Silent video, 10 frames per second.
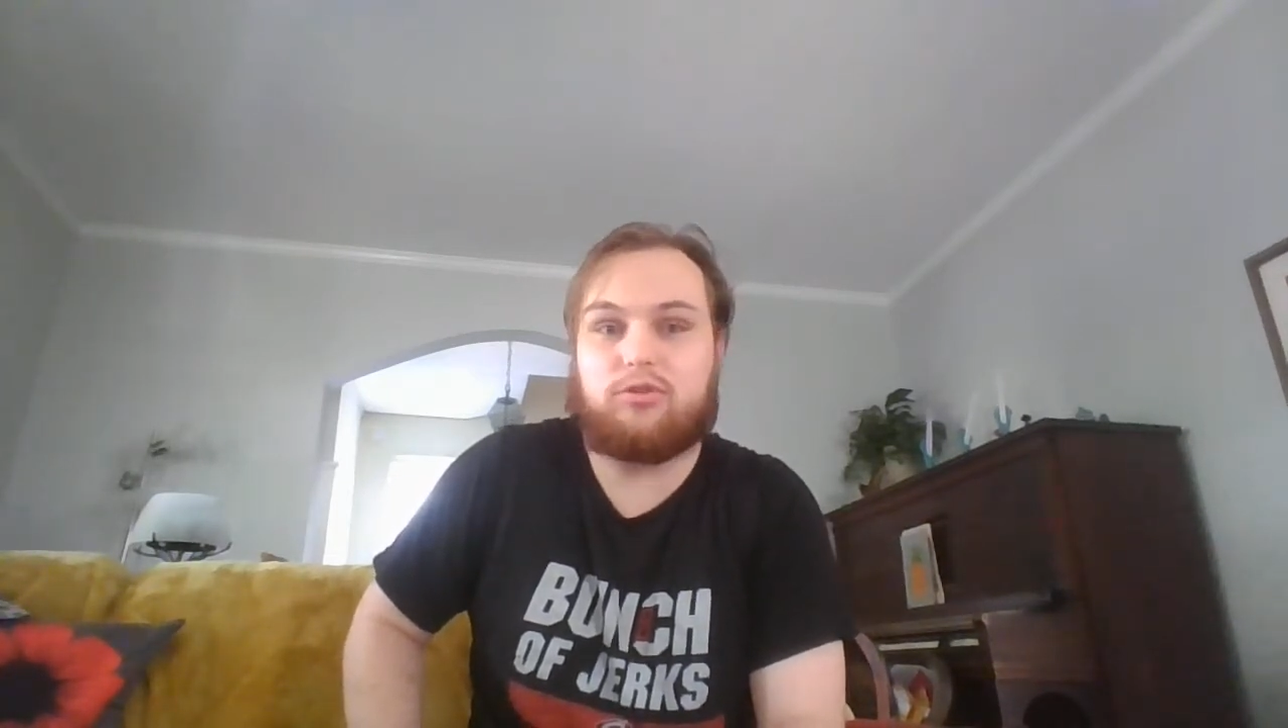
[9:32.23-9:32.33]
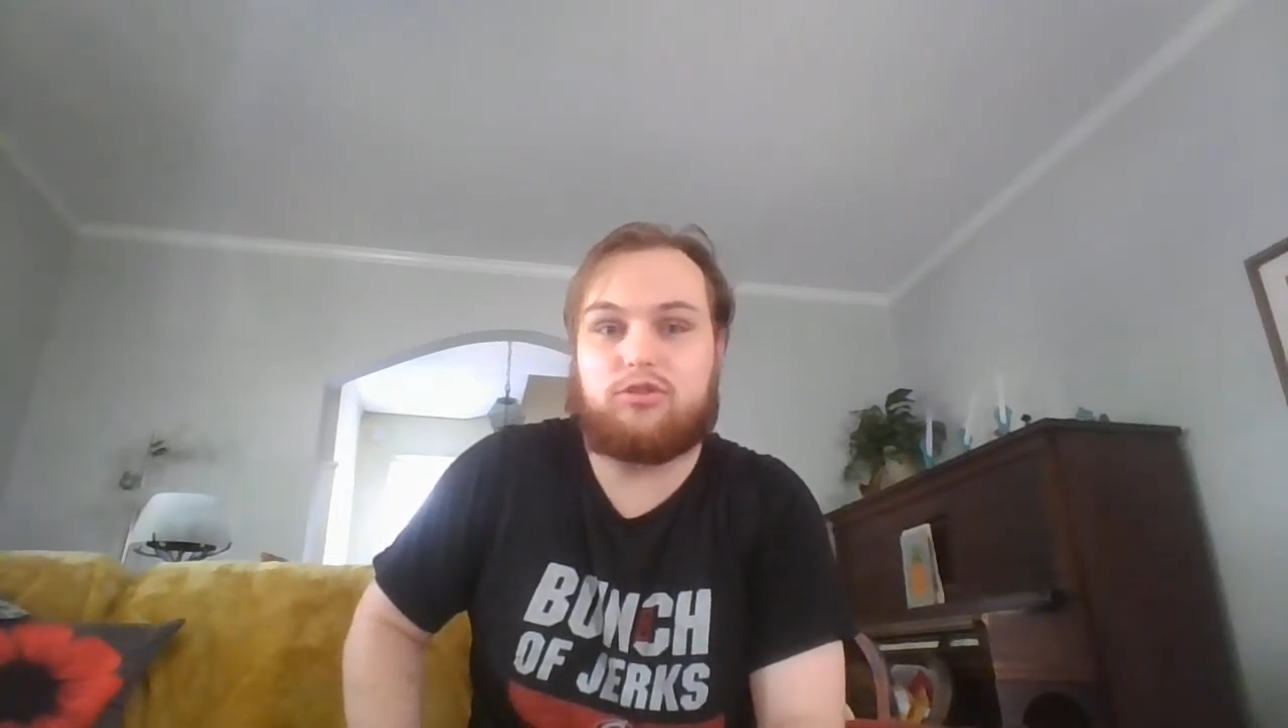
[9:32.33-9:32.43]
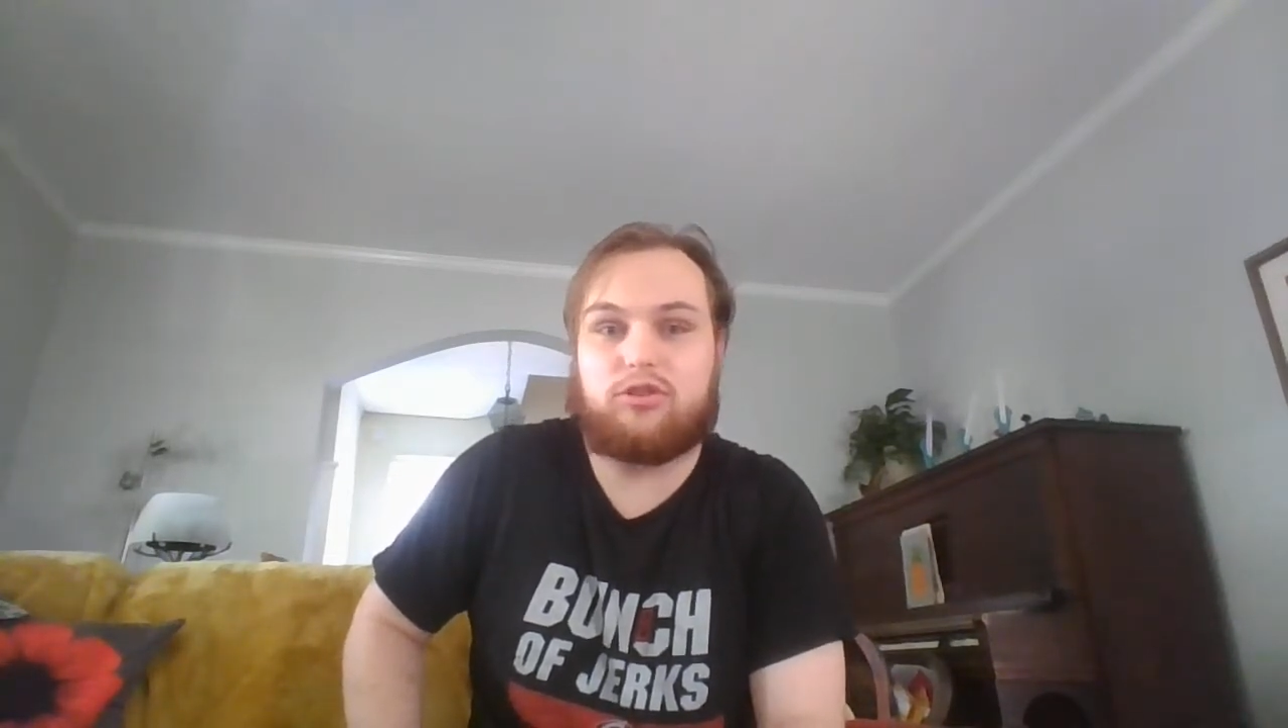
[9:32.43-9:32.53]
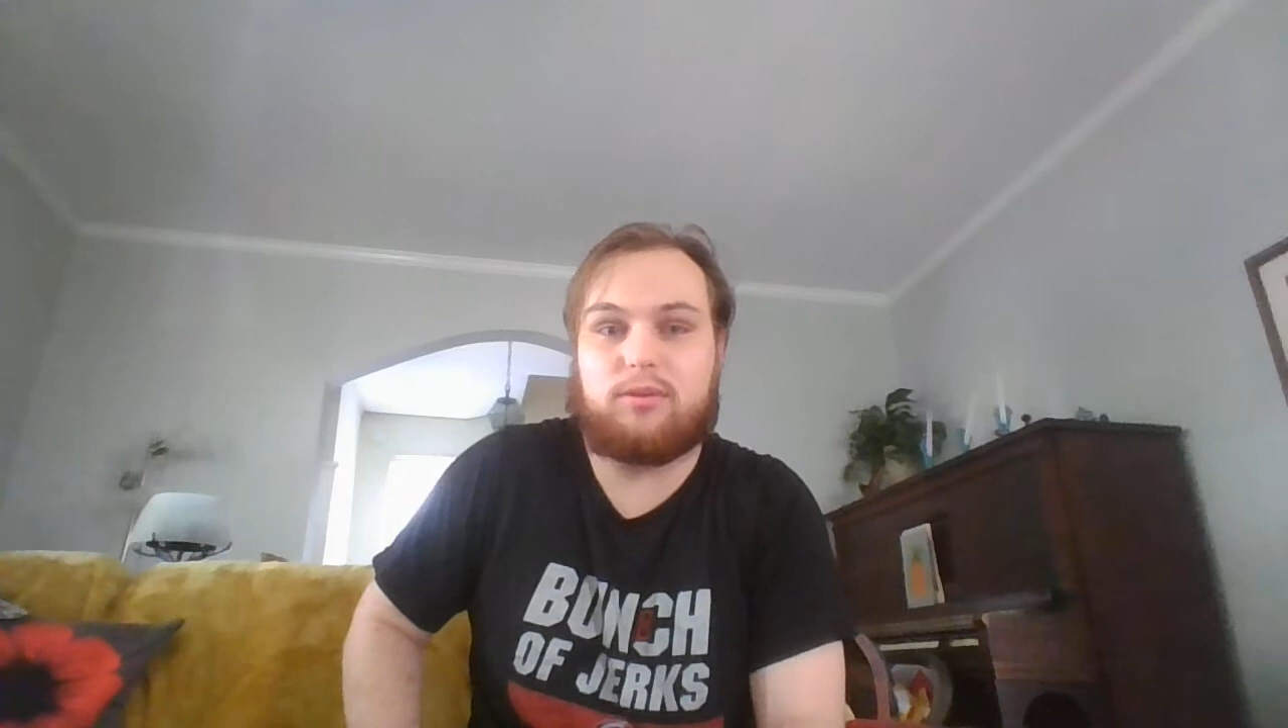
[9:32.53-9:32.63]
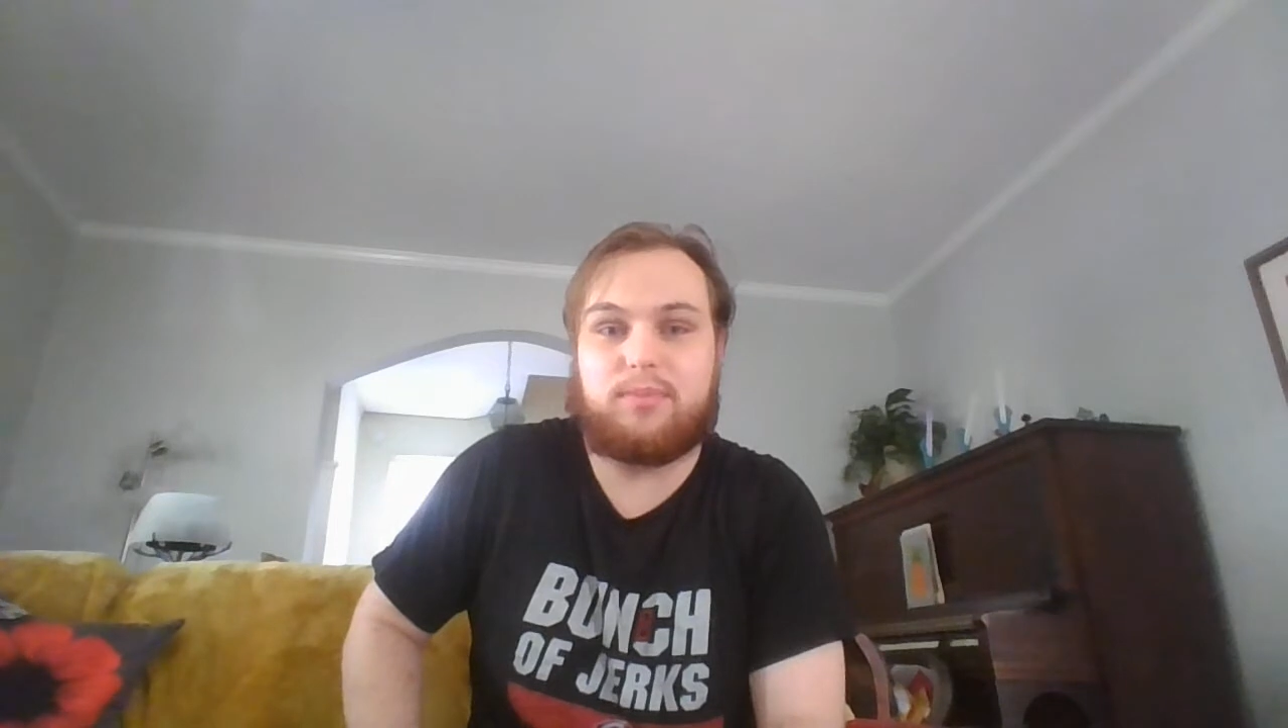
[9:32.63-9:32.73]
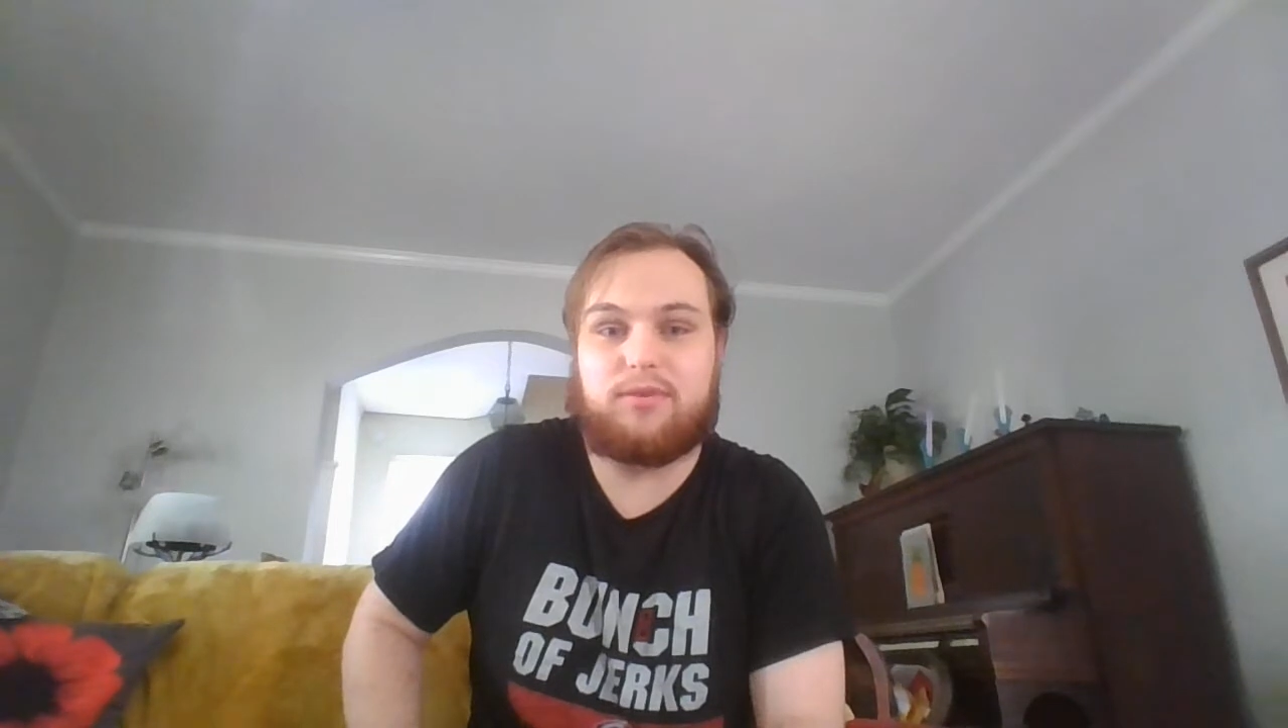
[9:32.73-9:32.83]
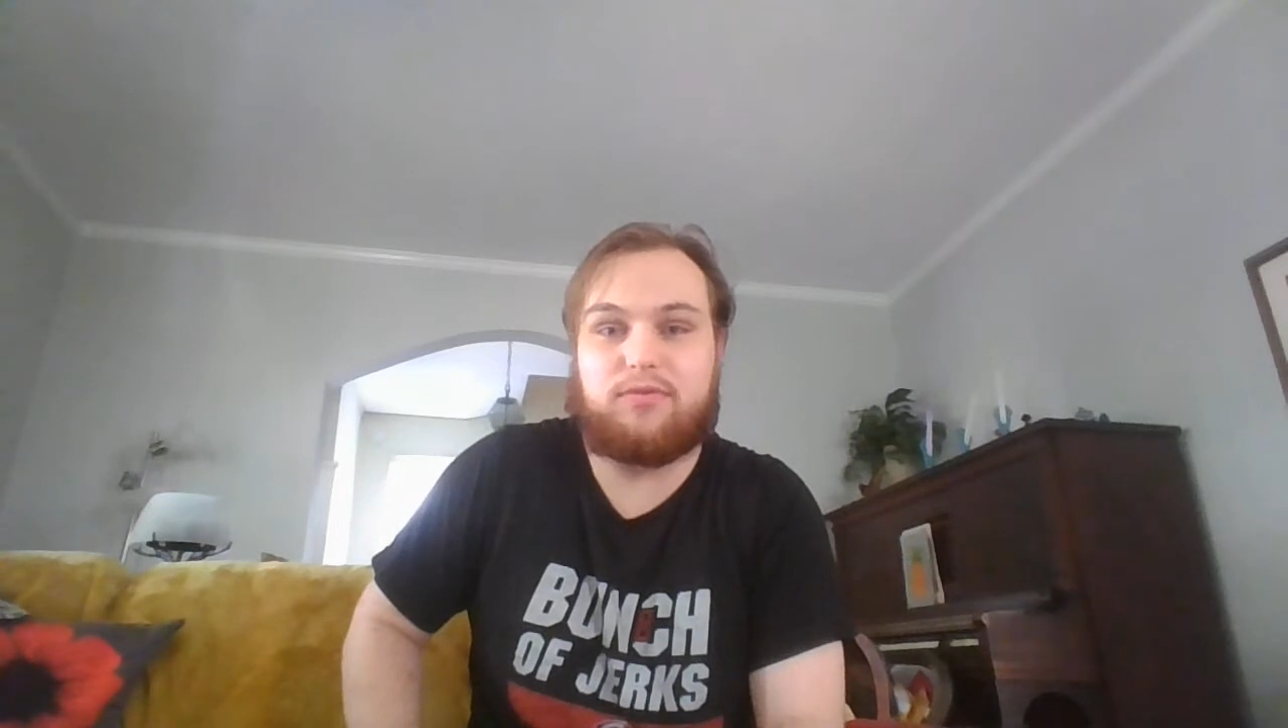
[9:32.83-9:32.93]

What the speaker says: should be